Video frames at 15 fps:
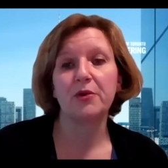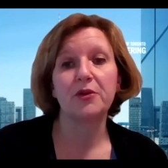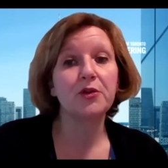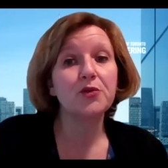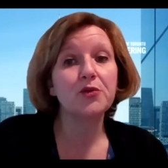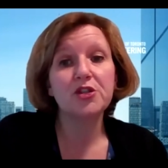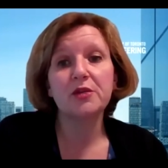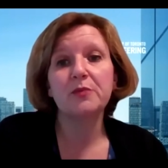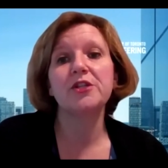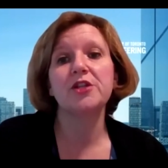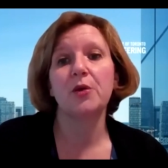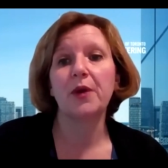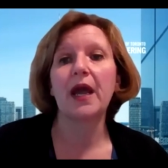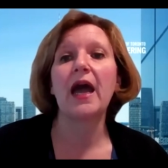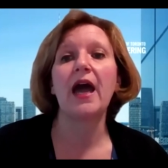usually we
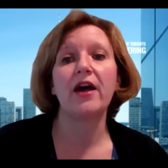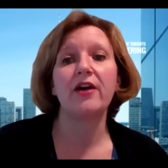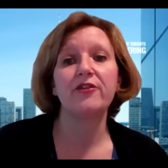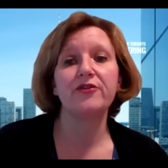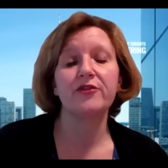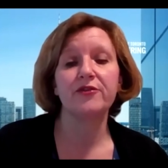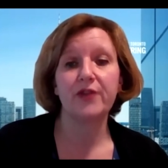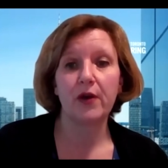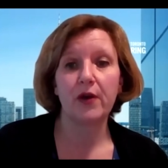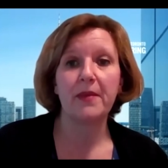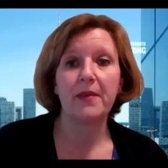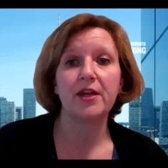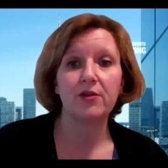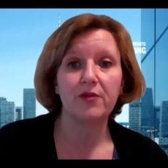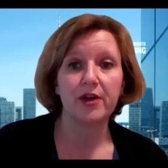don't have very
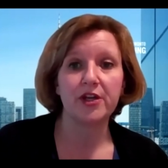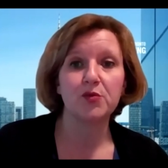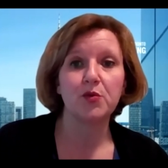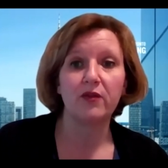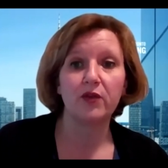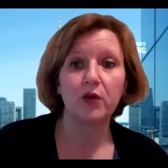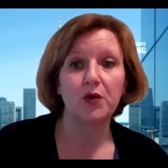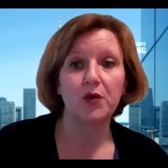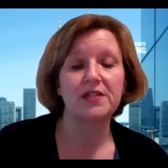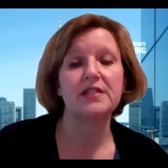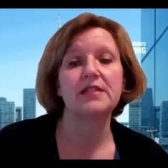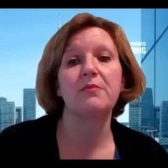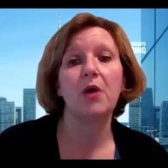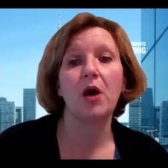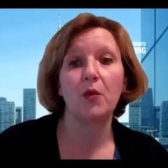many grade 12 courses
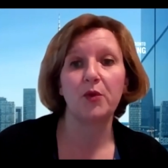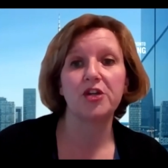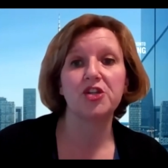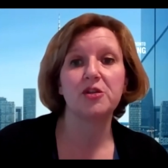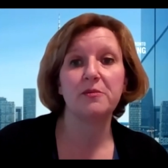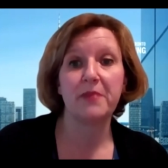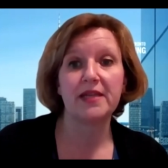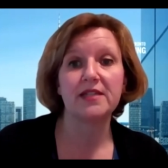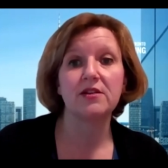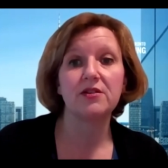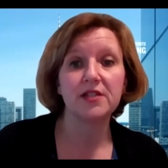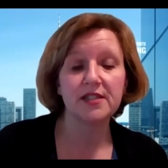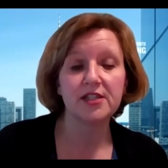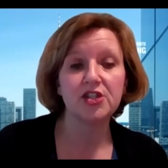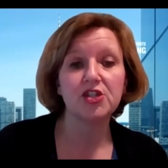upon which to base our
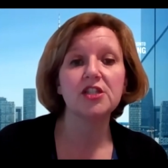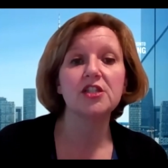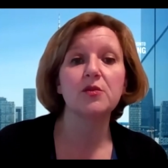decisions.